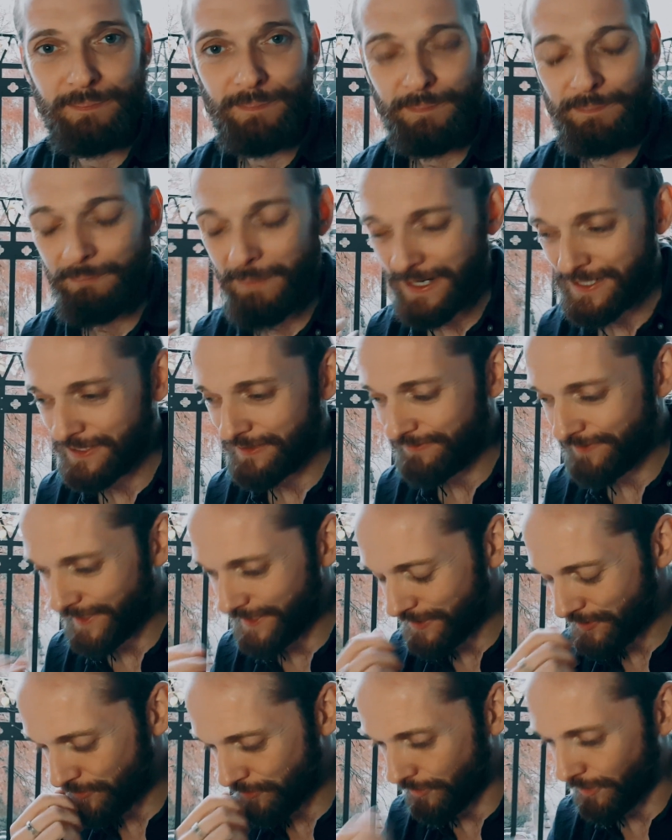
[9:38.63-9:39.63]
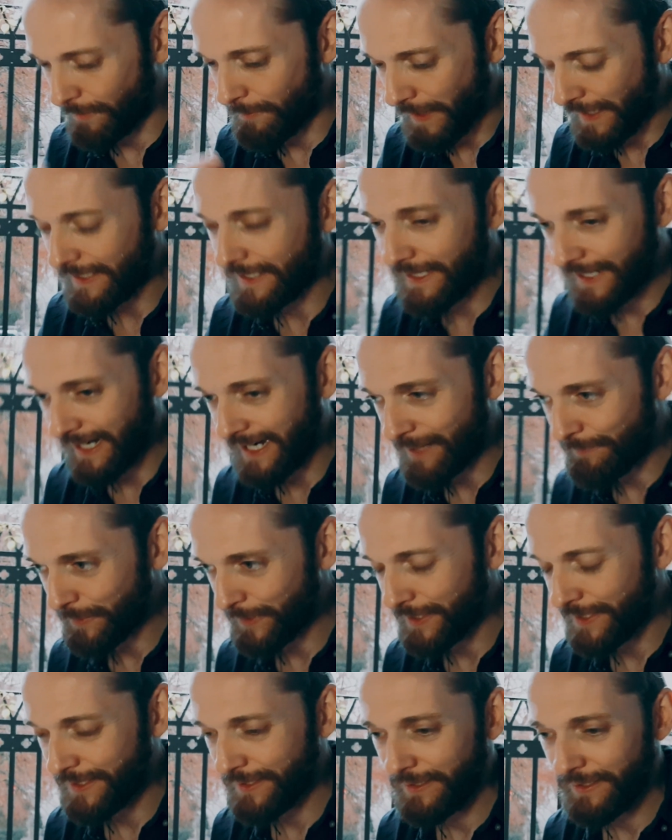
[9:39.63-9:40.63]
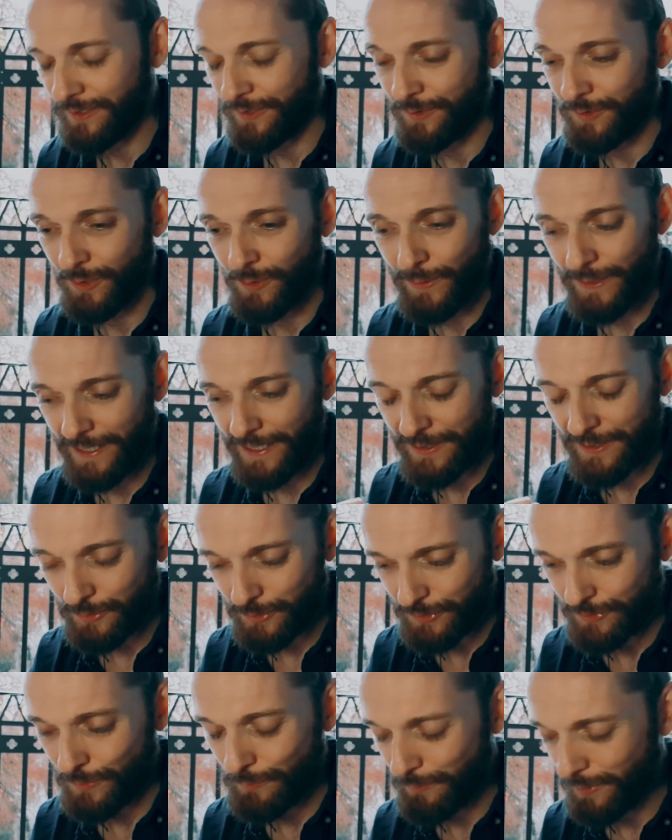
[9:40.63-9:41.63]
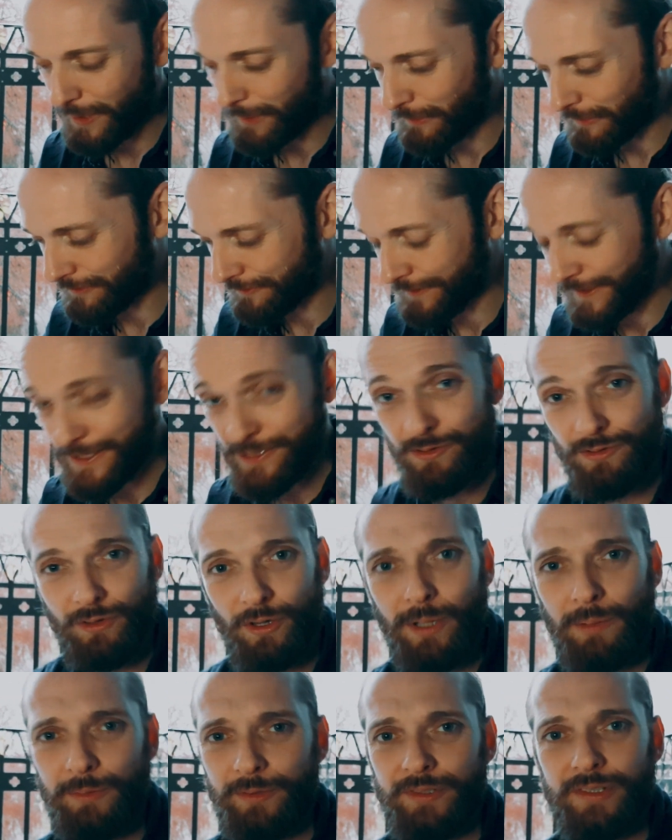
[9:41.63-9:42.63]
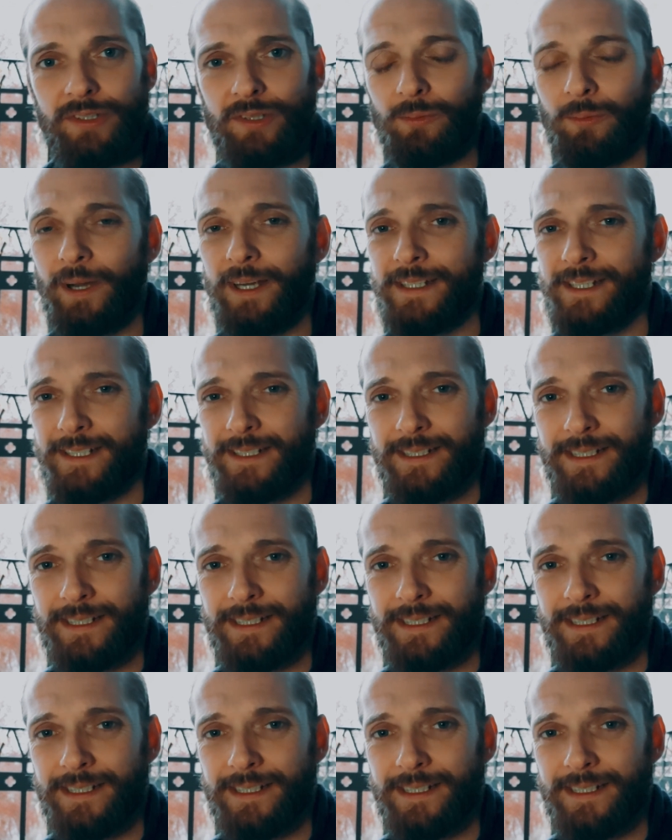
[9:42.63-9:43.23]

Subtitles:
massively traumatic happening, you know, I know some people face trauma in the West,